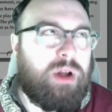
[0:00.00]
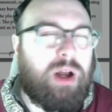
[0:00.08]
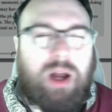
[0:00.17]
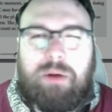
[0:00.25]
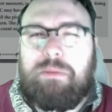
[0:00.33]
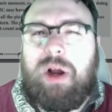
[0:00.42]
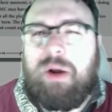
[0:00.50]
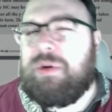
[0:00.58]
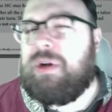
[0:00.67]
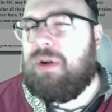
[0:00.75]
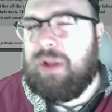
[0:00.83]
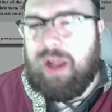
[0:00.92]
I would
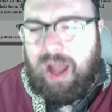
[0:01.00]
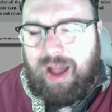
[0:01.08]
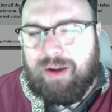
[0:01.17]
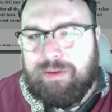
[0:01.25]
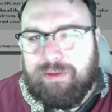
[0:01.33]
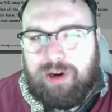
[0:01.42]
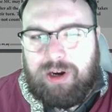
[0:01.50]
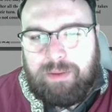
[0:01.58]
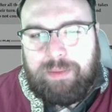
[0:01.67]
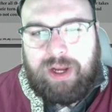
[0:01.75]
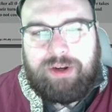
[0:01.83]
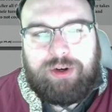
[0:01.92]
call it out of
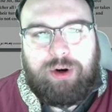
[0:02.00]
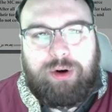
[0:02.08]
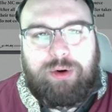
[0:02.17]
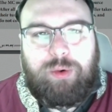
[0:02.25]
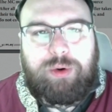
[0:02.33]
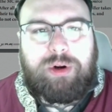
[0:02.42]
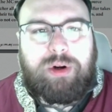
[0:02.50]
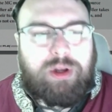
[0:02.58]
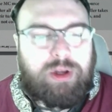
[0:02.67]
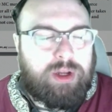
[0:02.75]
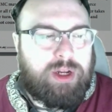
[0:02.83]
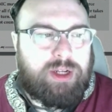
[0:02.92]
combat turn order.
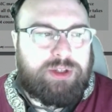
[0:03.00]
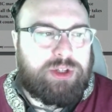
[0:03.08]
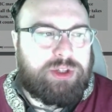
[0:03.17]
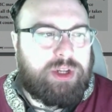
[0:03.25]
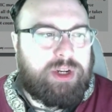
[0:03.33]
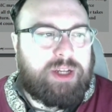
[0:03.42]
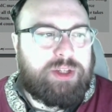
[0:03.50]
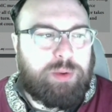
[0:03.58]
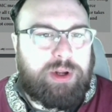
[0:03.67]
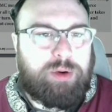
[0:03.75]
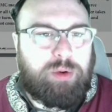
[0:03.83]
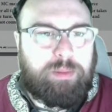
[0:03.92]
It's just a nice
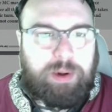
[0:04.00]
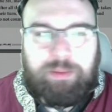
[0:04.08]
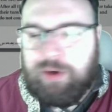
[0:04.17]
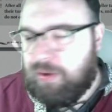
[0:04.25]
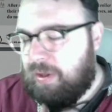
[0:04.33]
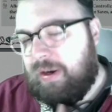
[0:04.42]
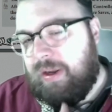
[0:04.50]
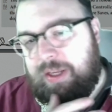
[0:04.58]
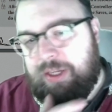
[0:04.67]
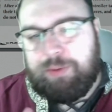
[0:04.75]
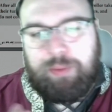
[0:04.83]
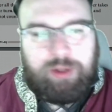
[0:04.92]
way to remember to let
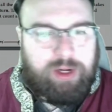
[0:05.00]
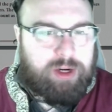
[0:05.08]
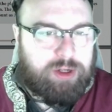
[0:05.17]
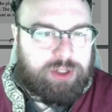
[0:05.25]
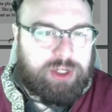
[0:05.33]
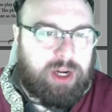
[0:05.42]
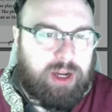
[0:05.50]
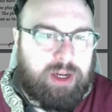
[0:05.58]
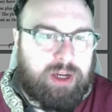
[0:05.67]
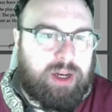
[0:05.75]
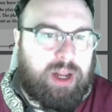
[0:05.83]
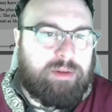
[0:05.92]
each player
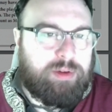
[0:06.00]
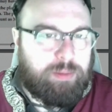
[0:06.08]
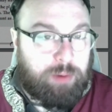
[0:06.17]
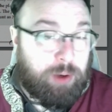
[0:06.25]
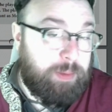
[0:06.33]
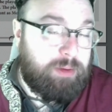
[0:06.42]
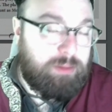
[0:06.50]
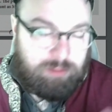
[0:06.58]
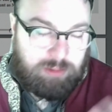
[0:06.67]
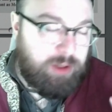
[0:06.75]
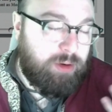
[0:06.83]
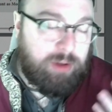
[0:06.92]
shine and have their moment,
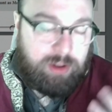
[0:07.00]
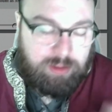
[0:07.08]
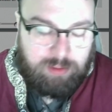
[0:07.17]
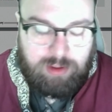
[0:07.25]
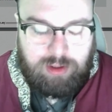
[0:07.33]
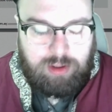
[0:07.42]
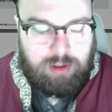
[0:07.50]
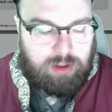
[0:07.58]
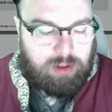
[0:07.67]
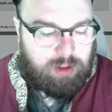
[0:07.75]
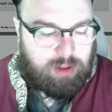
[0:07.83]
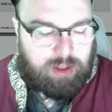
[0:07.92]
literally.
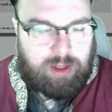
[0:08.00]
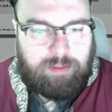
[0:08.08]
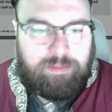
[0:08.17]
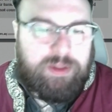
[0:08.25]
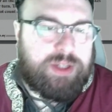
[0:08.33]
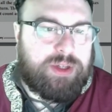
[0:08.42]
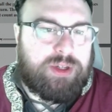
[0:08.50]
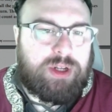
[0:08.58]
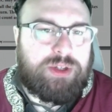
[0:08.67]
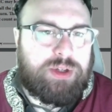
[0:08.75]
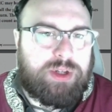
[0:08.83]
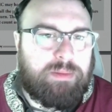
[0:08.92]
Um, this is
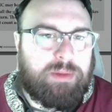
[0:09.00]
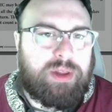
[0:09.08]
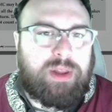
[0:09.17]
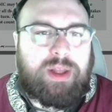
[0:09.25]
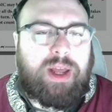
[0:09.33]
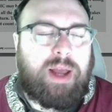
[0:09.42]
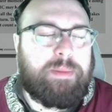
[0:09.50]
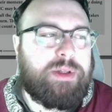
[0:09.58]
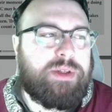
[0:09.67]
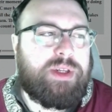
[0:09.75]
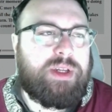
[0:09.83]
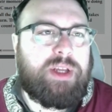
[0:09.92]
also something that
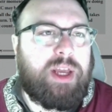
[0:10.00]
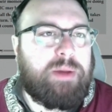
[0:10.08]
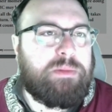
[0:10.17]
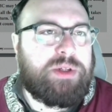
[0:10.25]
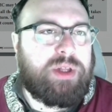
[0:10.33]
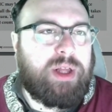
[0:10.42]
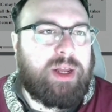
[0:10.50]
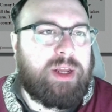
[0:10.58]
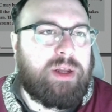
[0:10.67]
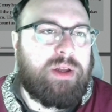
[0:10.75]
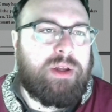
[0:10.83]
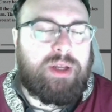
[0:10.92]
happens in games
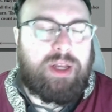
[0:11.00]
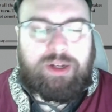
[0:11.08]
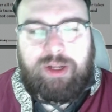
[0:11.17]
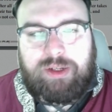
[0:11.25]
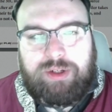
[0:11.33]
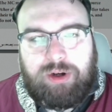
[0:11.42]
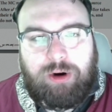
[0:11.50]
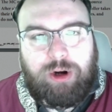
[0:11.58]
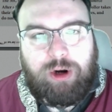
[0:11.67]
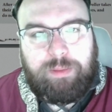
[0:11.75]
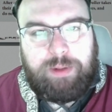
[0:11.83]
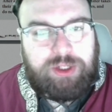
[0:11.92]
like Index Card
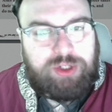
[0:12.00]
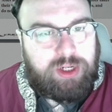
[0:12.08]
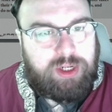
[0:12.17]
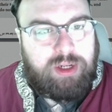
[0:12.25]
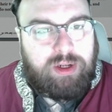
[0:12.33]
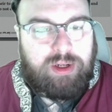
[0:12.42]
R P G.